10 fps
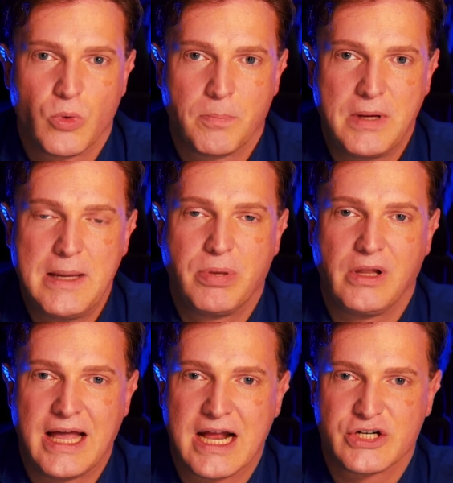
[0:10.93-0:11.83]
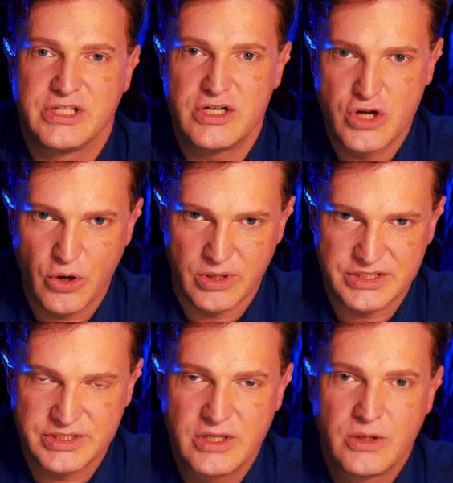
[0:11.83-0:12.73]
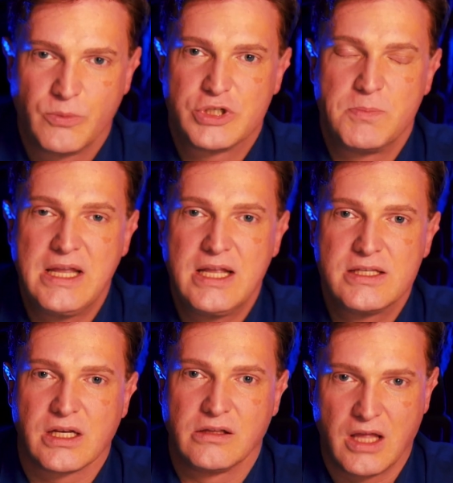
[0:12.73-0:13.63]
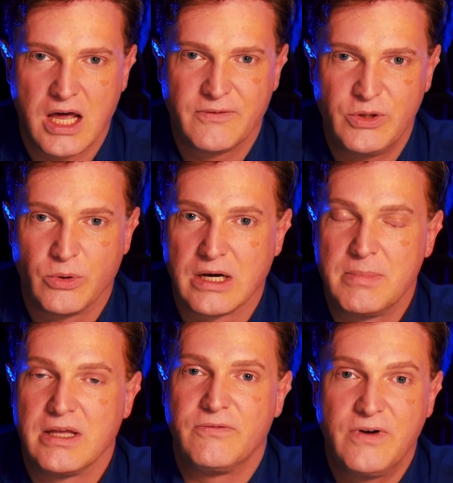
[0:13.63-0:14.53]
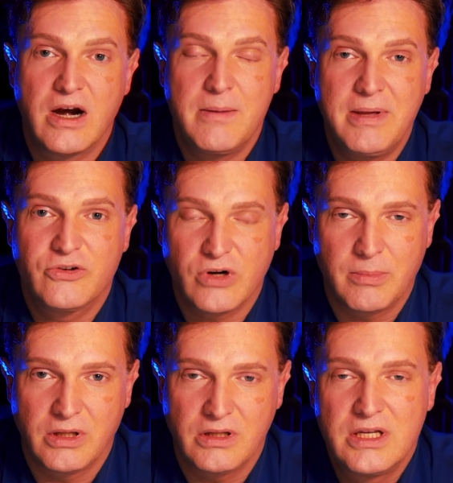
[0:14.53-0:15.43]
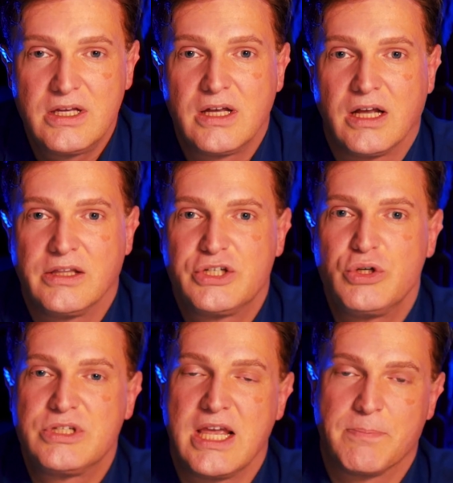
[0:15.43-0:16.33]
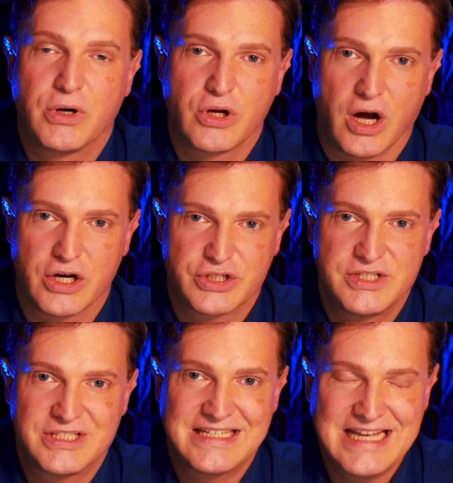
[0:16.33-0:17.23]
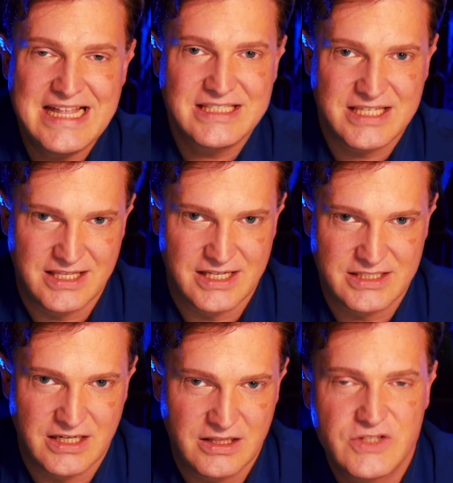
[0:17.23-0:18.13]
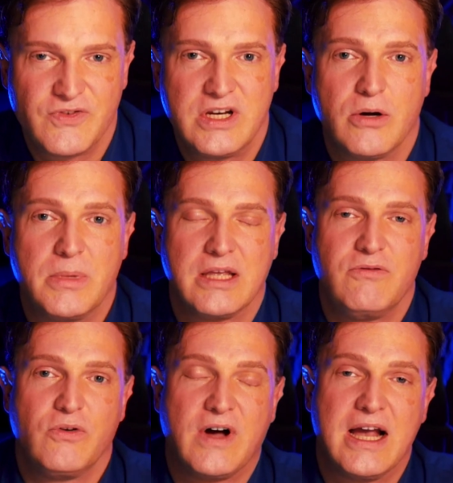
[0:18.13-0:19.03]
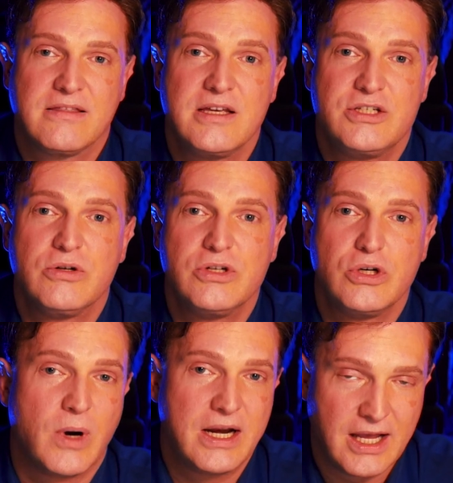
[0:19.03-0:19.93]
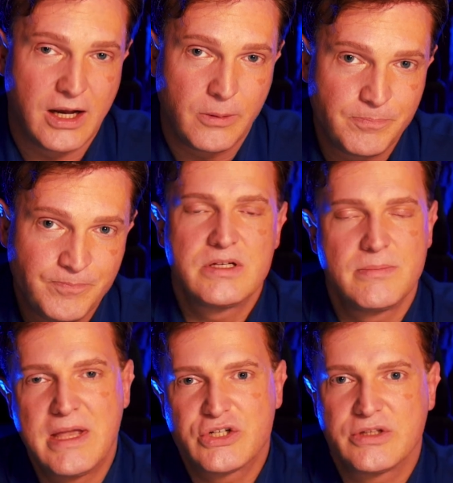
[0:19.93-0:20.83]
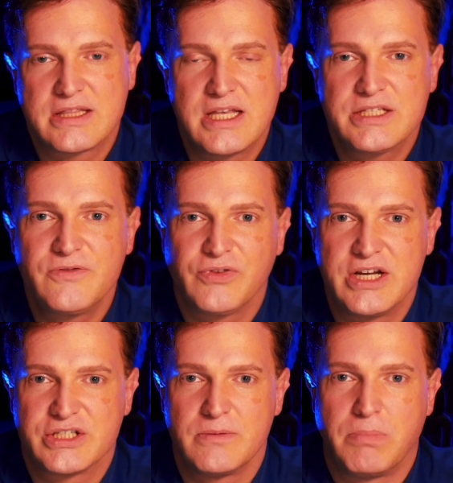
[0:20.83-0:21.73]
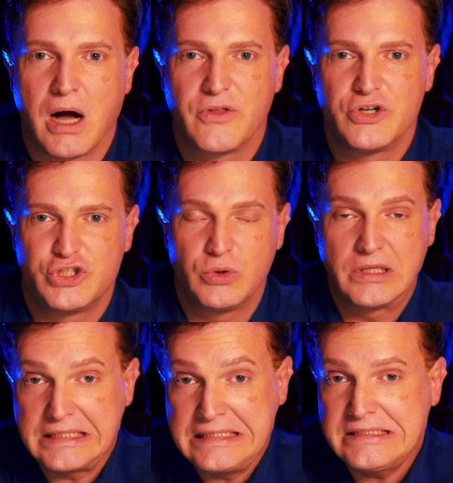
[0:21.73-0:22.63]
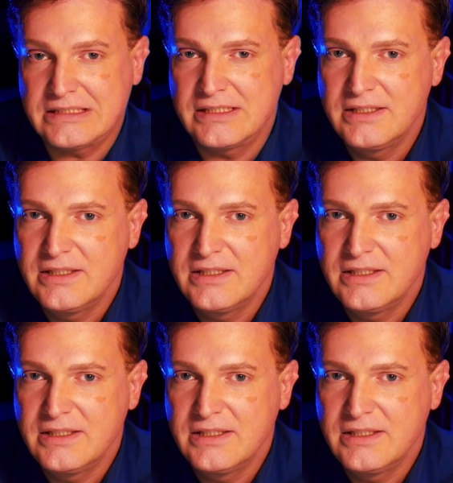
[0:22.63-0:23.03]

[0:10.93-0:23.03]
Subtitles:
where people actually notice, which means a lot of you are going to be in very big trouble unless you take precautions against this. And in this video, I'm going to give you 5 things you can do right now to make sure that this inflation bothers you the least.